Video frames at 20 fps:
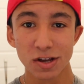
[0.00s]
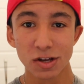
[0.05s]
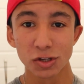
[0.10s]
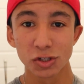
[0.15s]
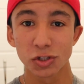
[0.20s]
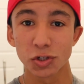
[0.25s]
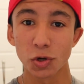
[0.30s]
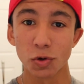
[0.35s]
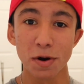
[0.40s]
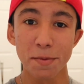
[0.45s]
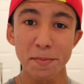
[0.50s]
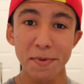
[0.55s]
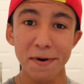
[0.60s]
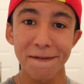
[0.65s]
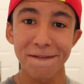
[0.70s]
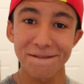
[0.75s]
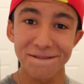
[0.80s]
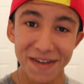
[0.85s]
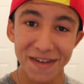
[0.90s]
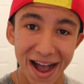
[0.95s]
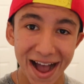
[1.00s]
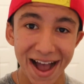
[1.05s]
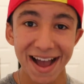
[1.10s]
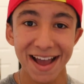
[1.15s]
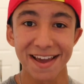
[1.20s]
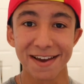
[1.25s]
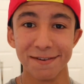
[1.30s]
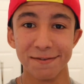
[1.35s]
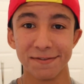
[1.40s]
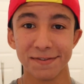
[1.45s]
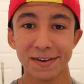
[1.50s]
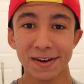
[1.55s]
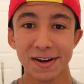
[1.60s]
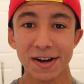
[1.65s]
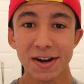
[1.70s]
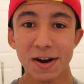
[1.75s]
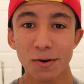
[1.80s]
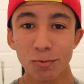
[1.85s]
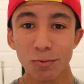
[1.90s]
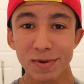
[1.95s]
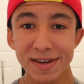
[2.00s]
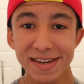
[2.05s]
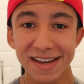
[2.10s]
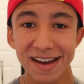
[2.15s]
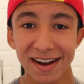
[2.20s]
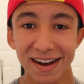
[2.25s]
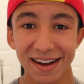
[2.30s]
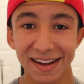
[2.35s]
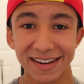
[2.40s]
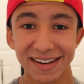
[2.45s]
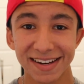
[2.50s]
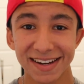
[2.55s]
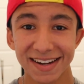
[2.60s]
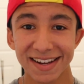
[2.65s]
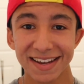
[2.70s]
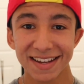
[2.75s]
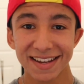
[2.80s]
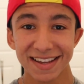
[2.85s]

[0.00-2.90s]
So number five, we got